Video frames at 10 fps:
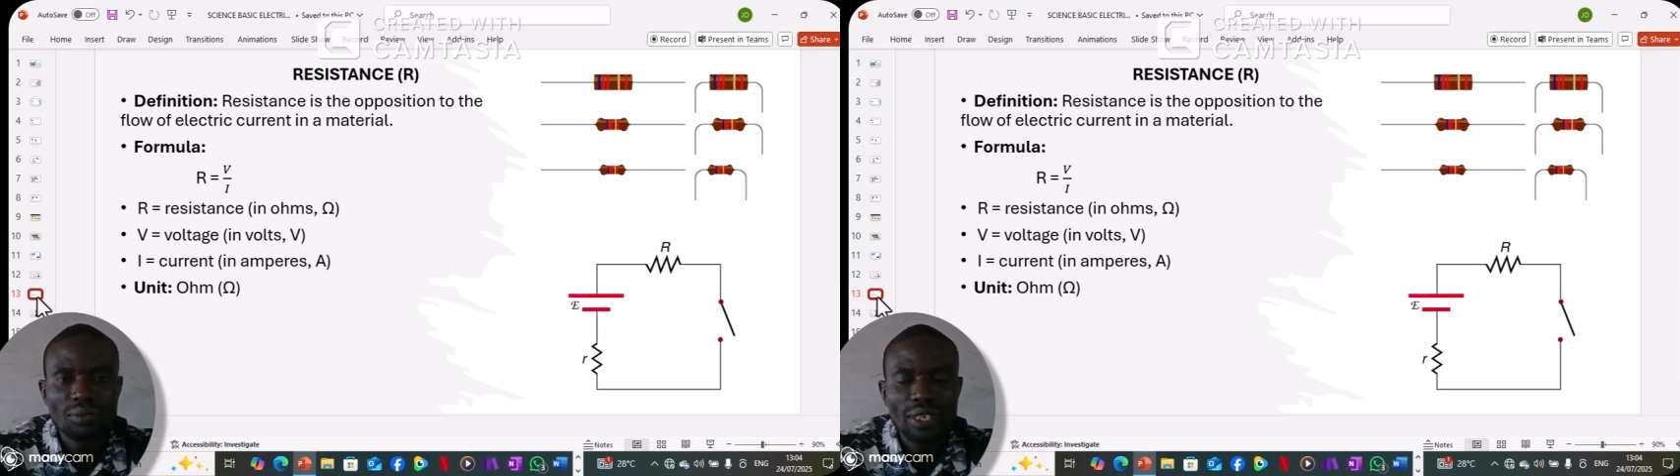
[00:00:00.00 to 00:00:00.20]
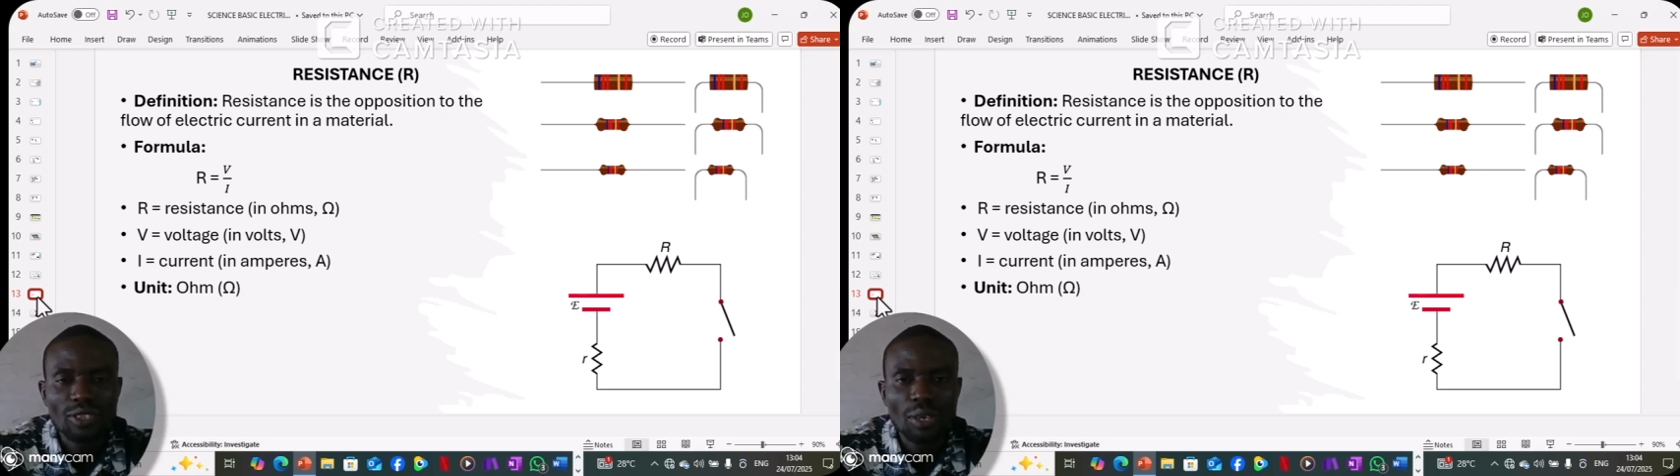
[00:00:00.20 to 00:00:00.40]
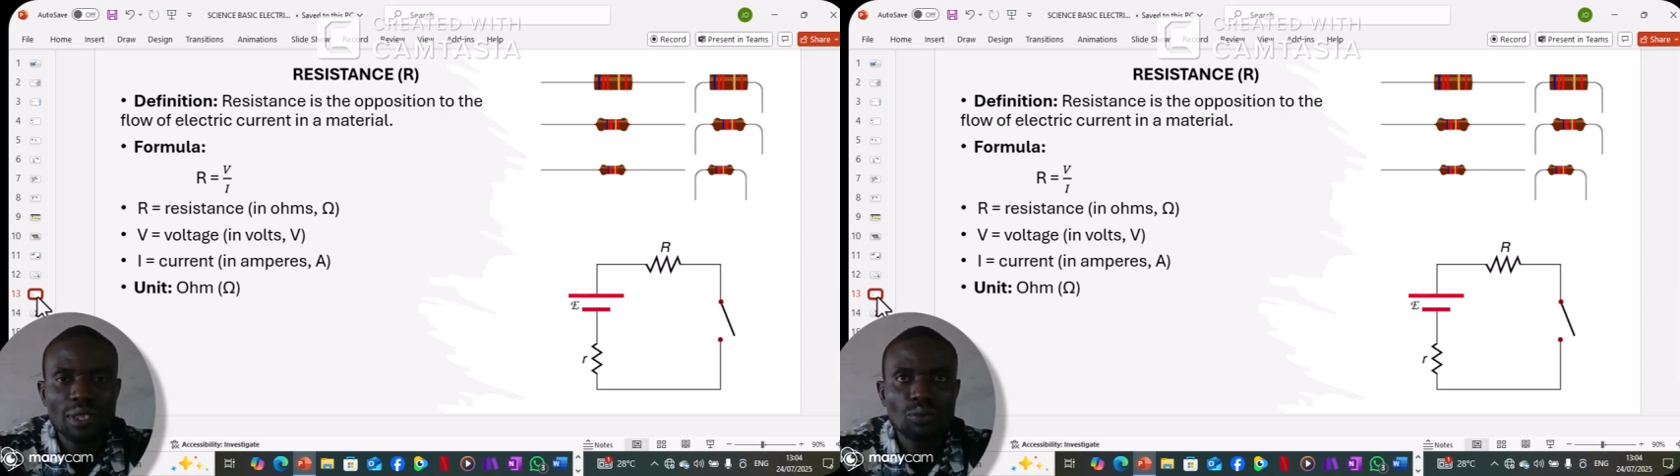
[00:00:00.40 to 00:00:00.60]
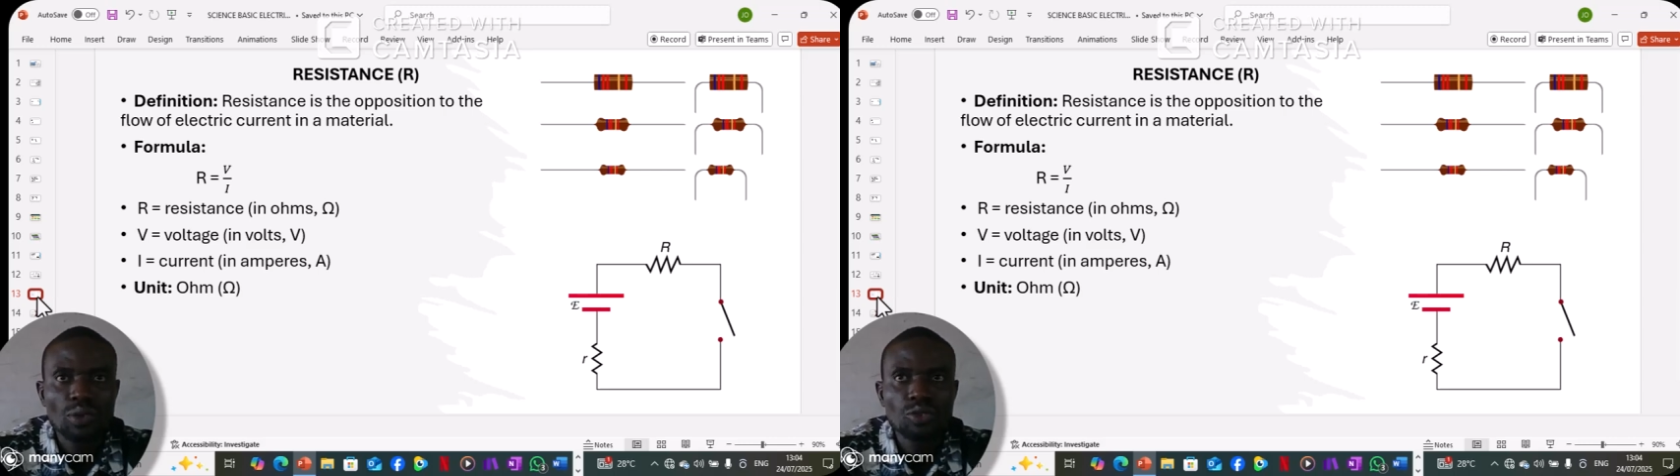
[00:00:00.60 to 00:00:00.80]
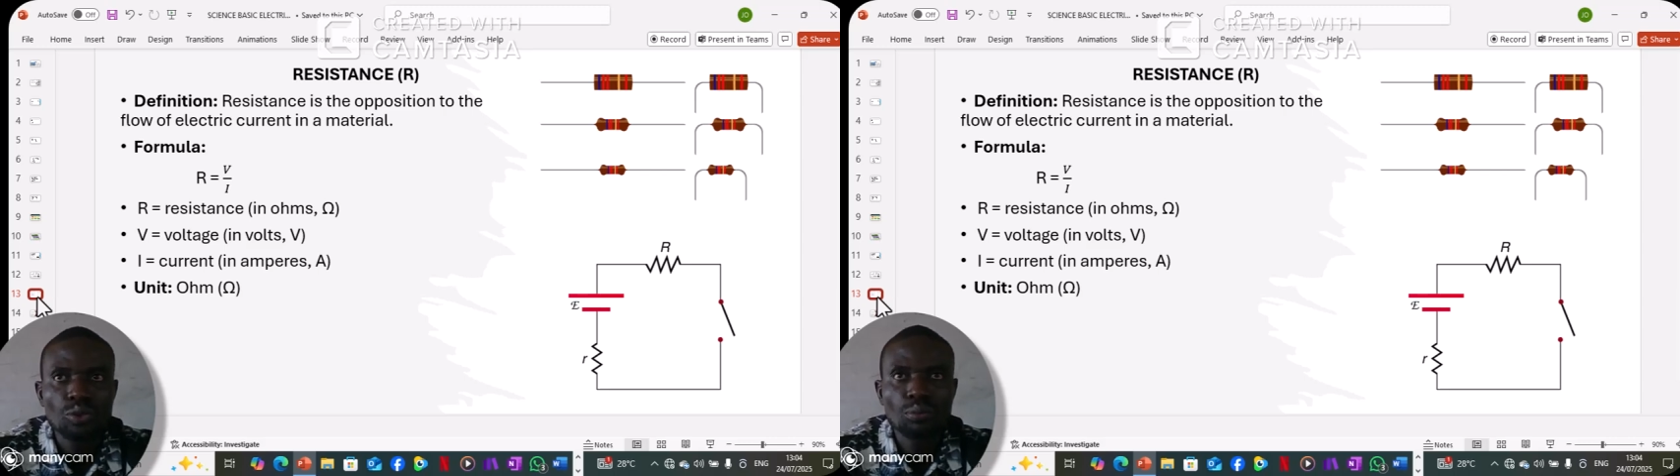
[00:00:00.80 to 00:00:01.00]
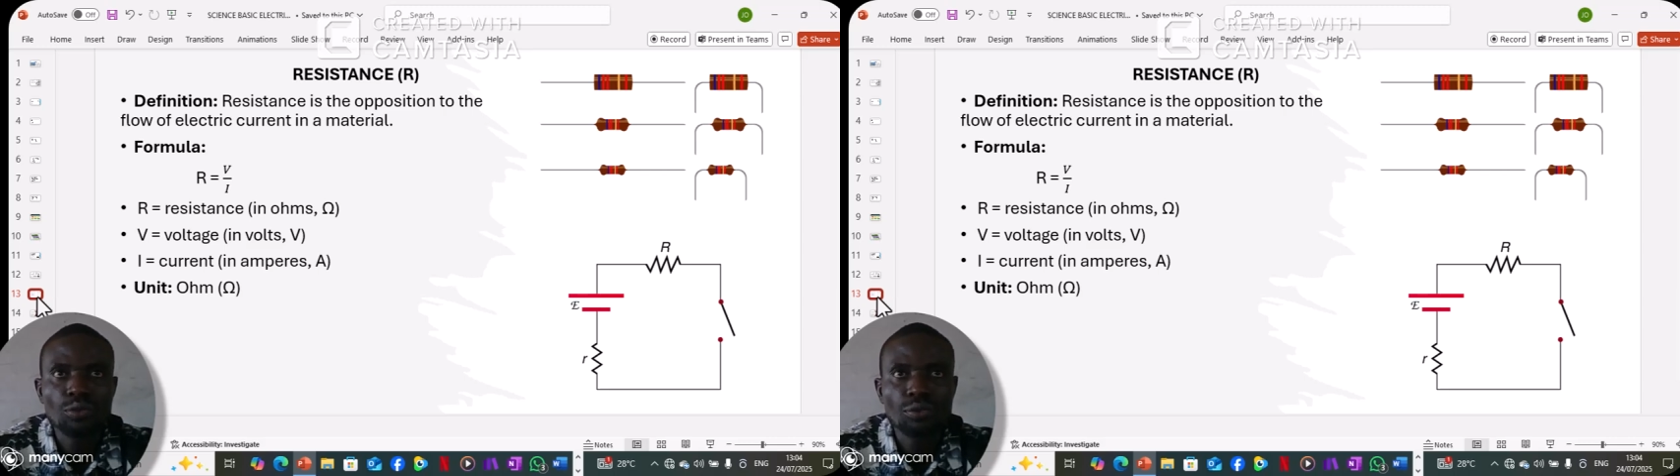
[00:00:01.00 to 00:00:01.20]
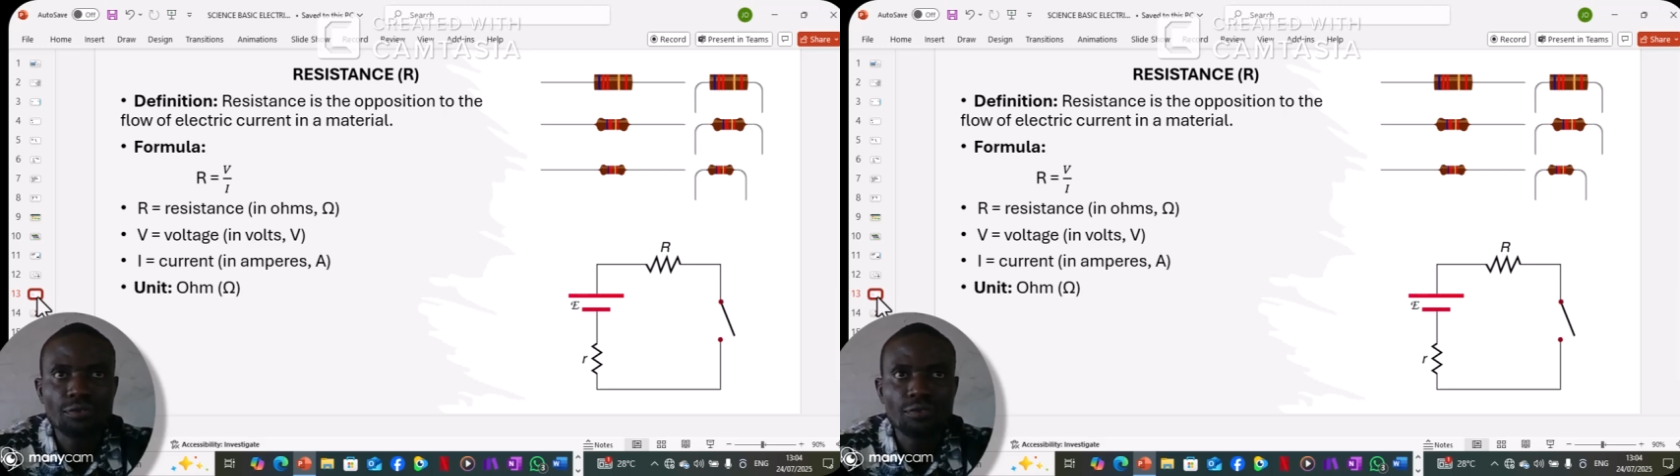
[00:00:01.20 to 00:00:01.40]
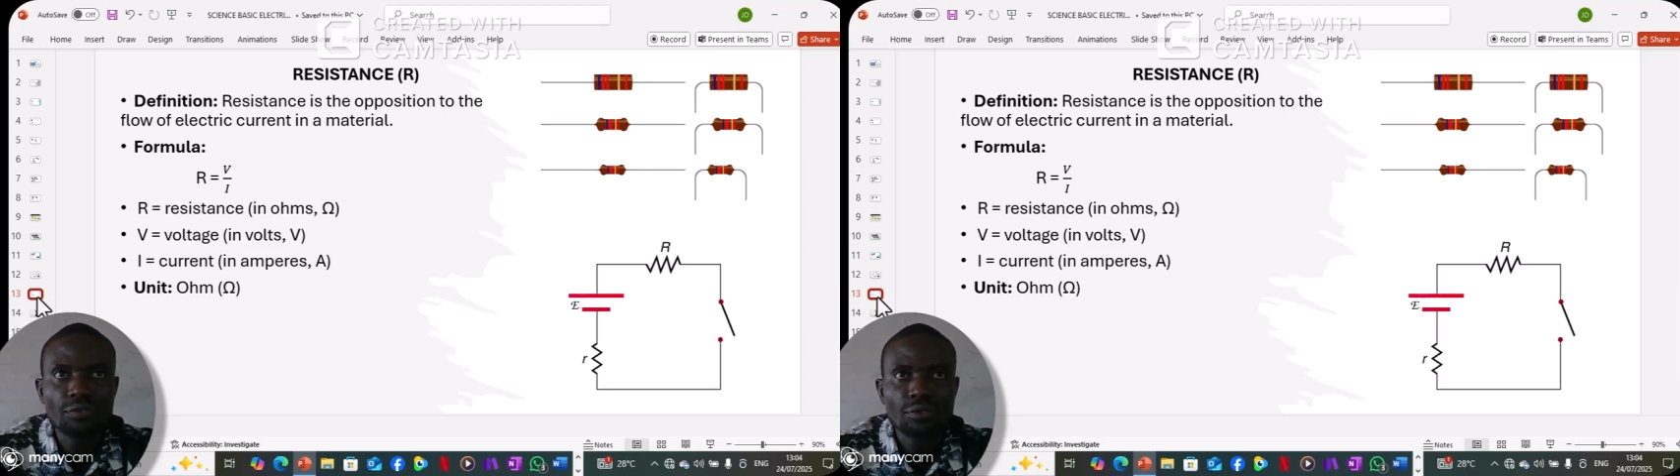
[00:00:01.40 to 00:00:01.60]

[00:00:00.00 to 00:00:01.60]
something wants to move